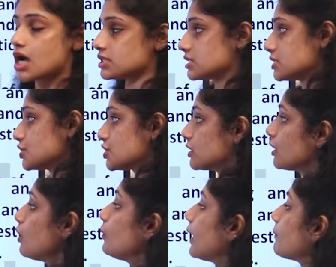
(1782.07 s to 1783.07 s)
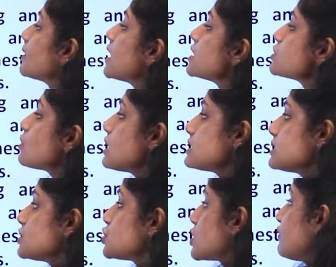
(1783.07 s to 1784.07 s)
assertion. Okay, so
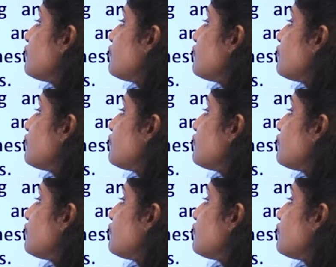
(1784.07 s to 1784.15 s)
assertion,